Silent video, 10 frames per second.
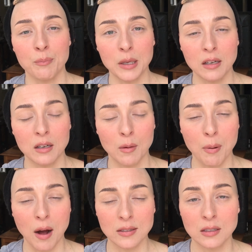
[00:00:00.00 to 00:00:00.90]
be a
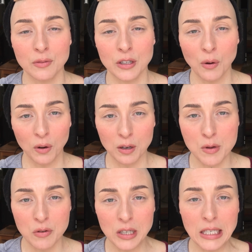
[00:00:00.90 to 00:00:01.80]
positive in your
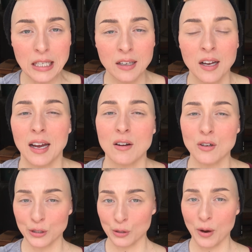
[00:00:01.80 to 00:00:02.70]
community and
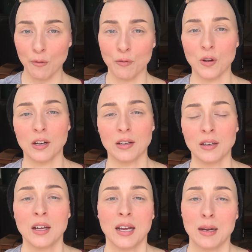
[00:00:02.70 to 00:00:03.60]
also have fun
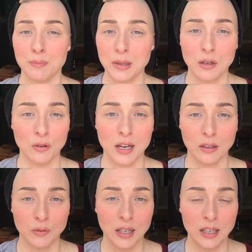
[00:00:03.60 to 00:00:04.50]
and be
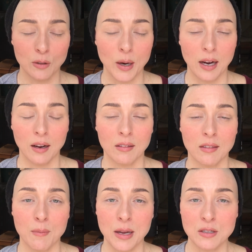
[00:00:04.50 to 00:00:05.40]
creative in any way
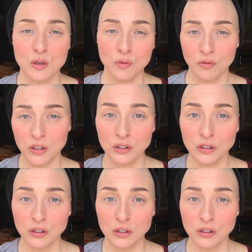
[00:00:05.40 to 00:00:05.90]
that makes you feel